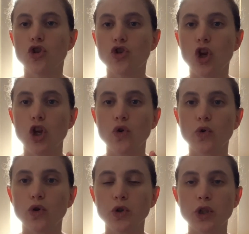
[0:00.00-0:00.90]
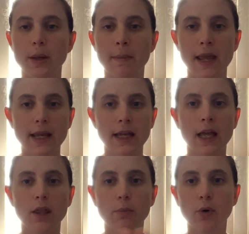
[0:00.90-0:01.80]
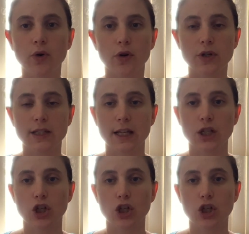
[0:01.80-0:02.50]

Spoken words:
in order to make the border sit